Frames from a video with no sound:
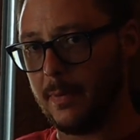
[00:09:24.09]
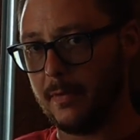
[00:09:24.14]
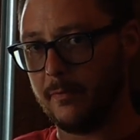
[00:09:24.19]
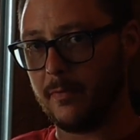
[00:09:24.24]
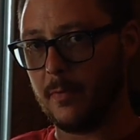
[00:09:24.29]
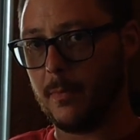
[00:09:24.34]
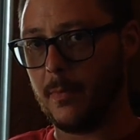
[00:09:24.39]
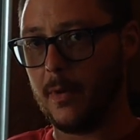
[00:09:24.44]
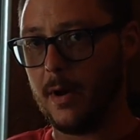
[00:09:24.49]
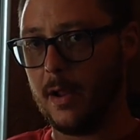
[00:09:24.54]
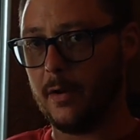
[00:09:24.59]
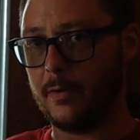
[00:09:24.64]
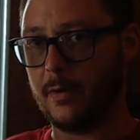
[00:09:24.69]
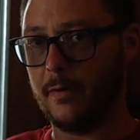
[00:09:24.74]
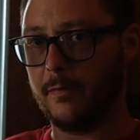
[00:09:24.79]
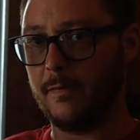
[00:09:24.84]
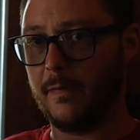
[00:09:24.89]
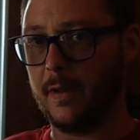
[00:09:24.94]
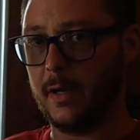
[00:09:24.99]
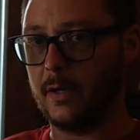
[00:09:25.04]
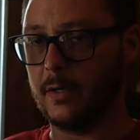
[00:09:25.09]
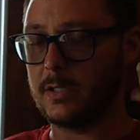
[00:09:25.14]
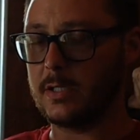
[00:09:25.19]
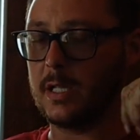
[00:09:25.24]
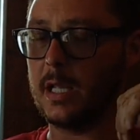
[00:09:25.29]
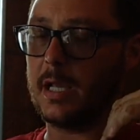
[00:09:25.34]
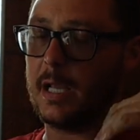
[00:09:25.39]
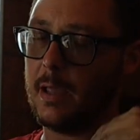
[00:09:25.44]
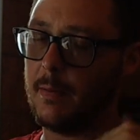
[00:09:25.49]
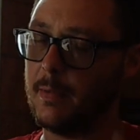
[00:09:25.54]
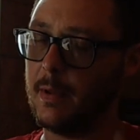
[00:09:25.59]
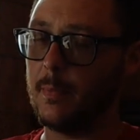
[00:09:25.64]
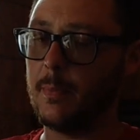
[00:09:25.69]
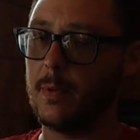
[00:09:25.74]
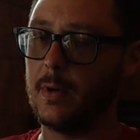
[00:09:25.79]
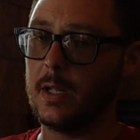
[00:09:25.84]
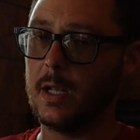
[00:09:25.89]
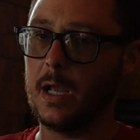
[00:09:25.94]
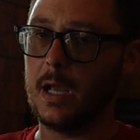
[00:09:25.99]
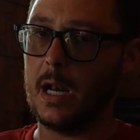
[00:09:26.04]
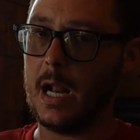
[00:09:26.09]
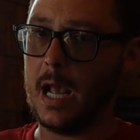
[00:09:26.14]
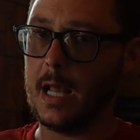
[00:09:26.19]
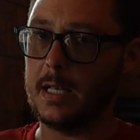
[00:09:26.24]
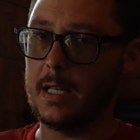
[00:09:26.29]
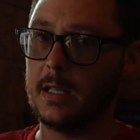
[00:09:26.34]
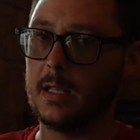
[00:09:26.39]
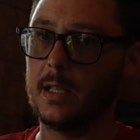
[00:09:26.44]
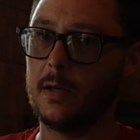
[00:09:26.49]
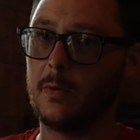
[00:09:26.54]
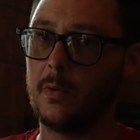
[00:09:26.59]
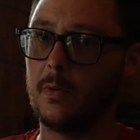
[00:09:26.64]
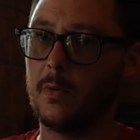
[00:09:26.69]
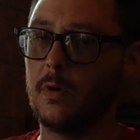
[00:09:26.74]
So that gave me a pretty good idea that we were on compression stroke.